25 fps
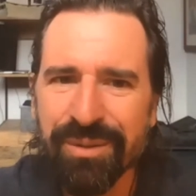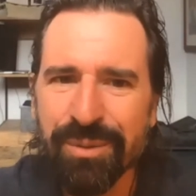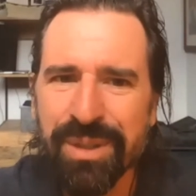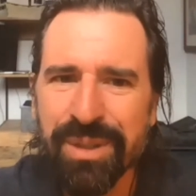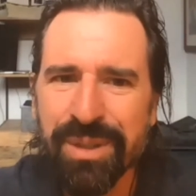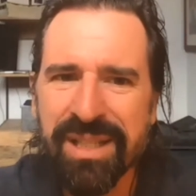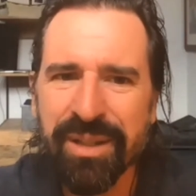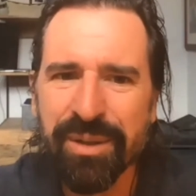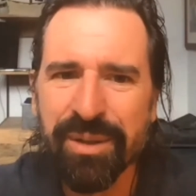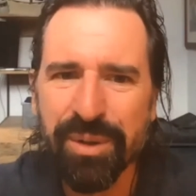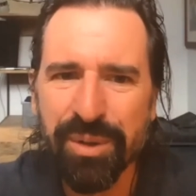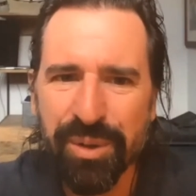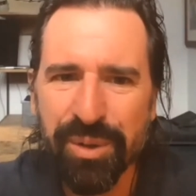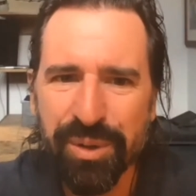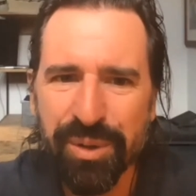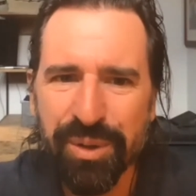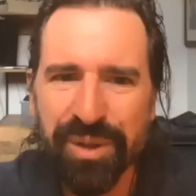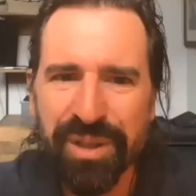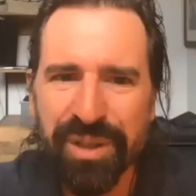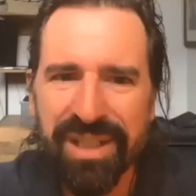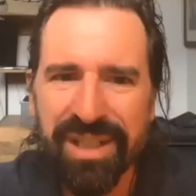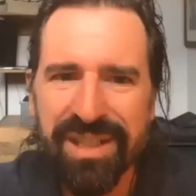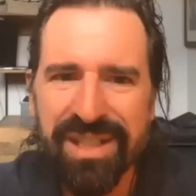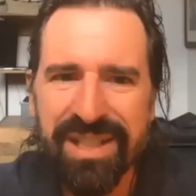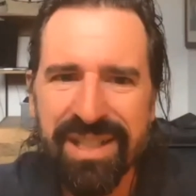was there
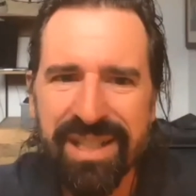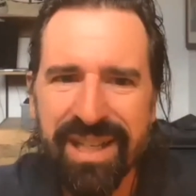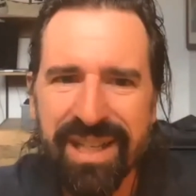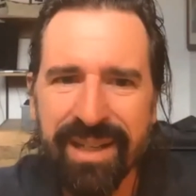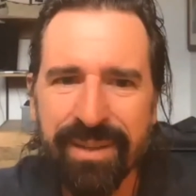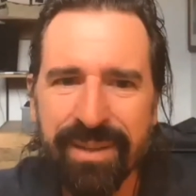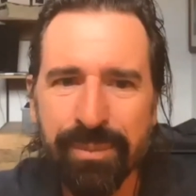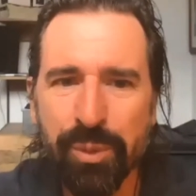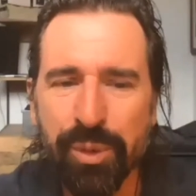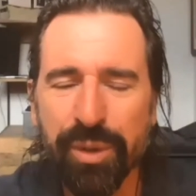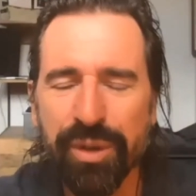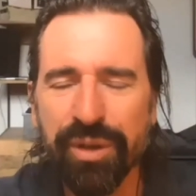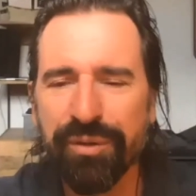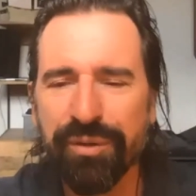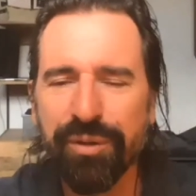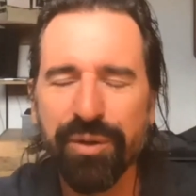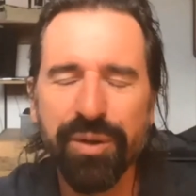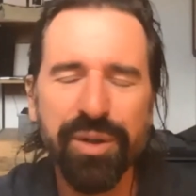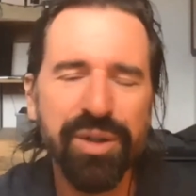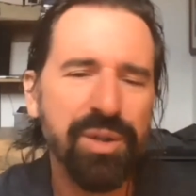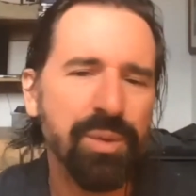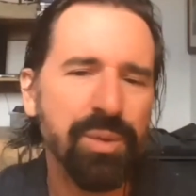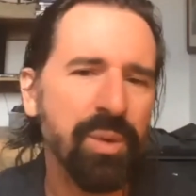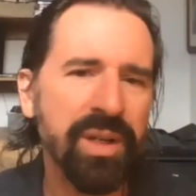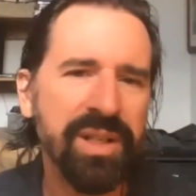earliest, and were the
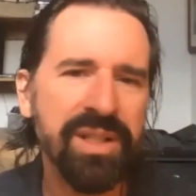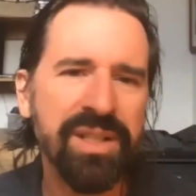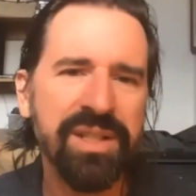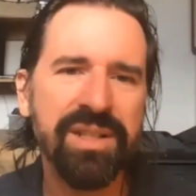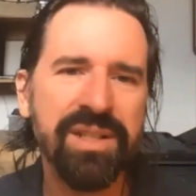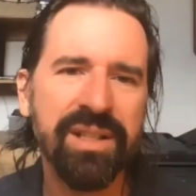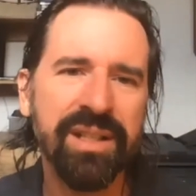first ones